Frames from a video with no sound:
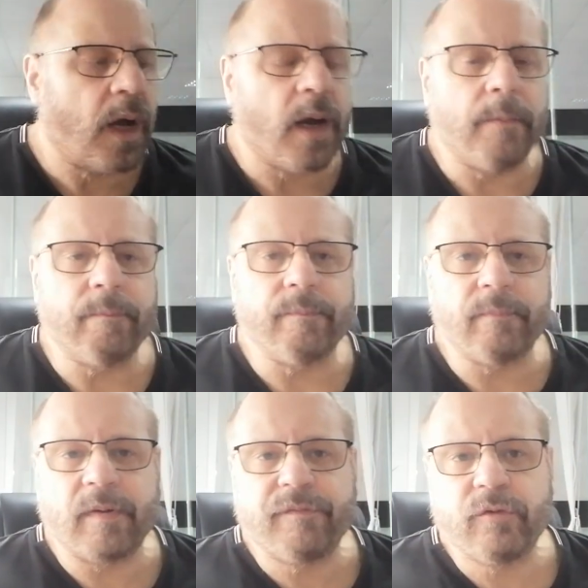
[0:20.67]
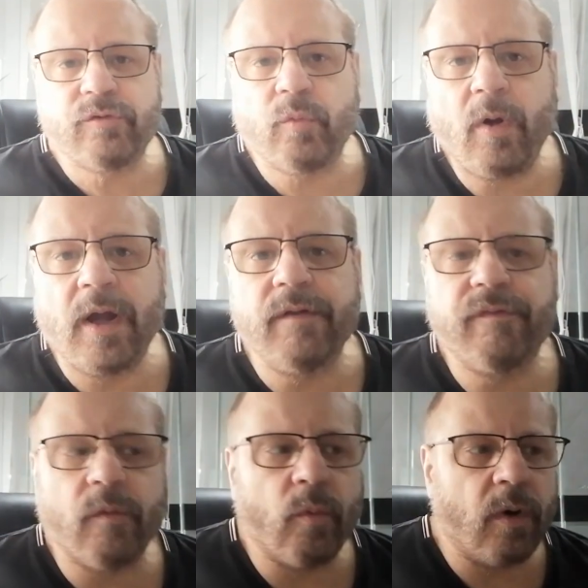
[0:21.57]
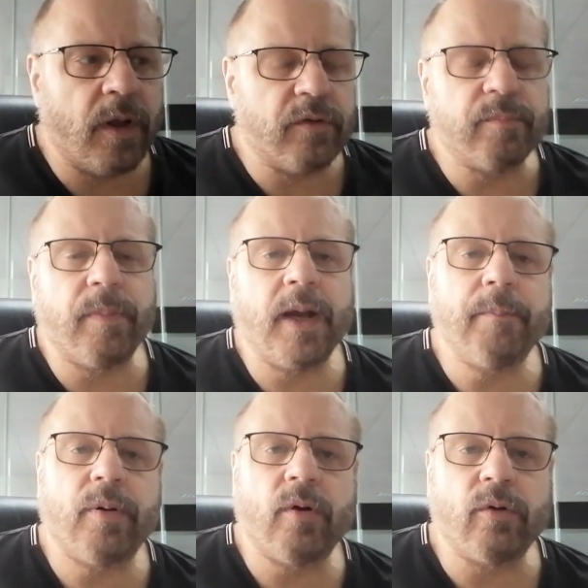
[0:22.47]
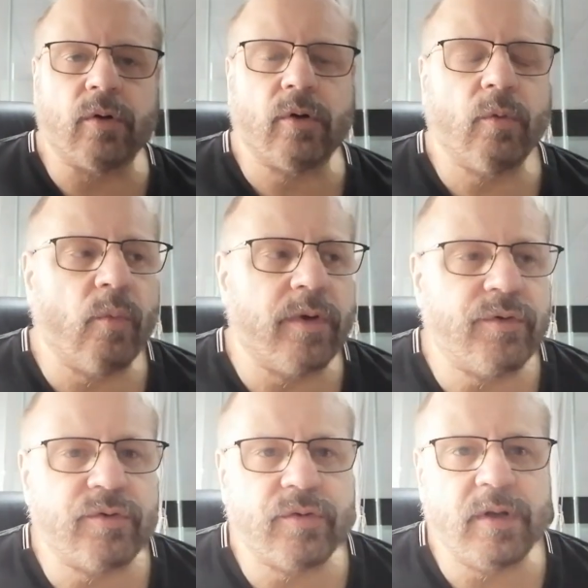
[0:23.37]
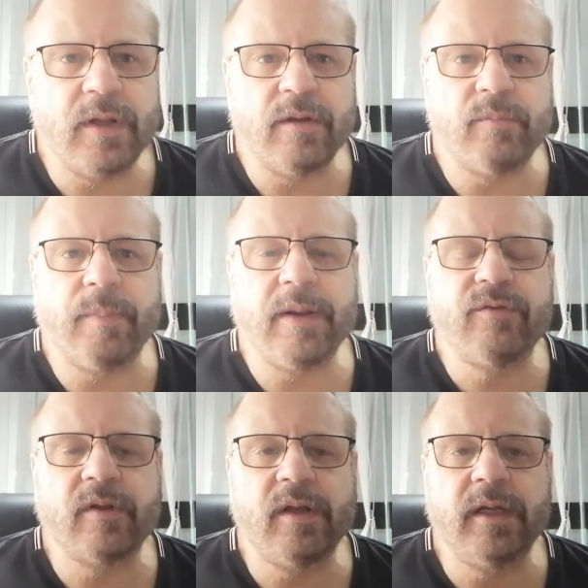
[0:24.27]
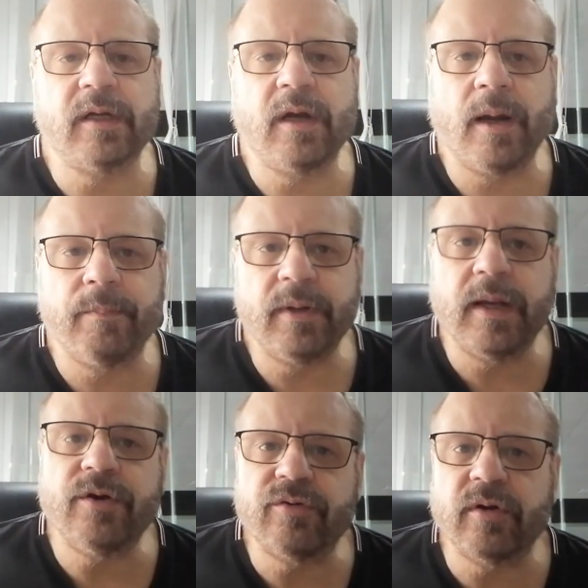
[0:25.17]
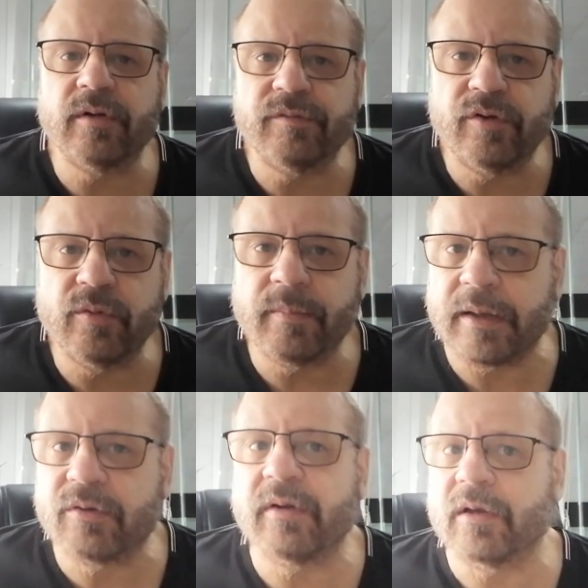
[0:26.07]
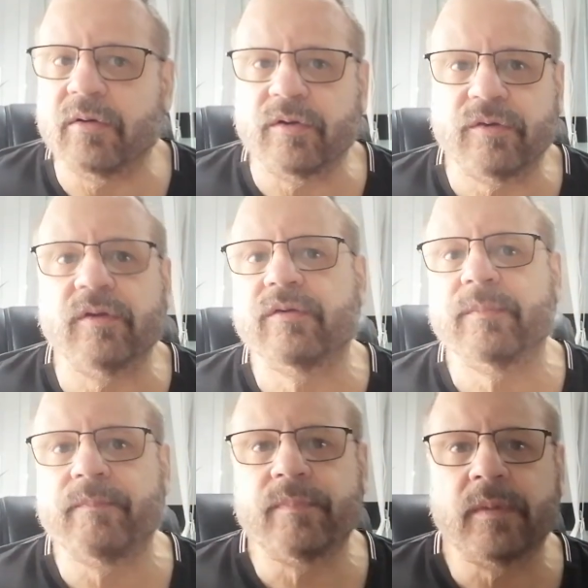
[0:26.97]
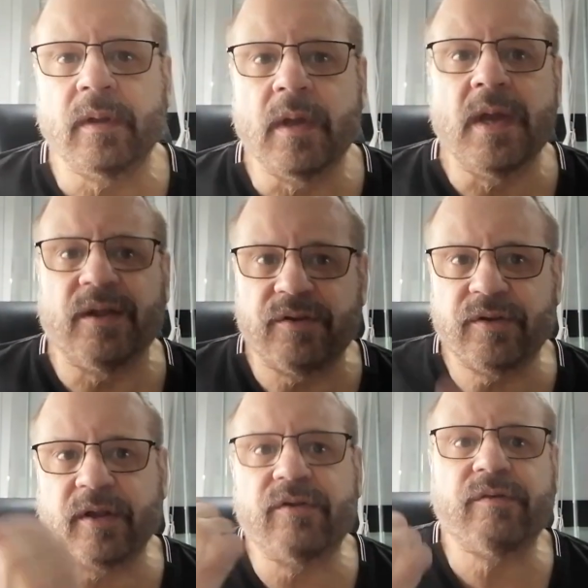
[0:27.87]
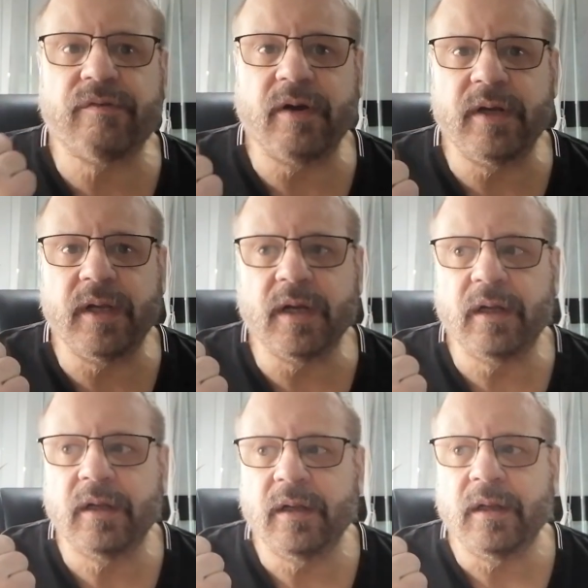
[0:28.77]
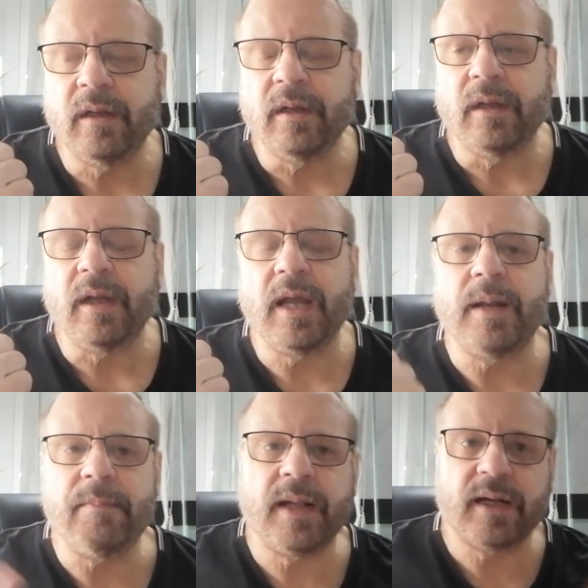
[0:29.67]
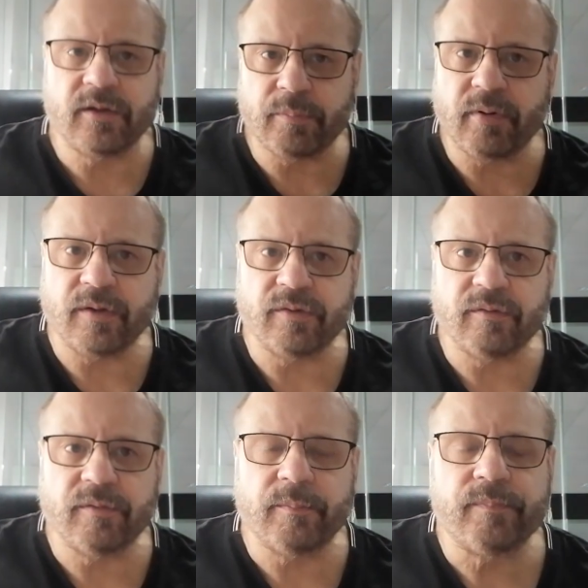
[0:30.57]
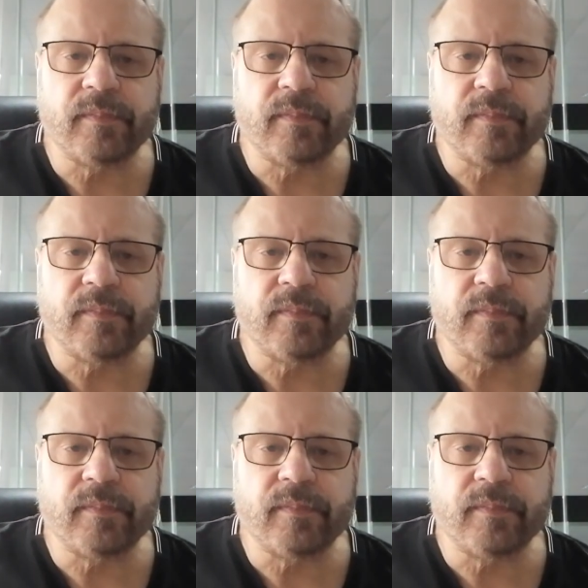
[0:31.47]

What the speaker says: My first wife was bipolar, which is basically a combination of two mental illnesses, schizophrenia and manic depressive.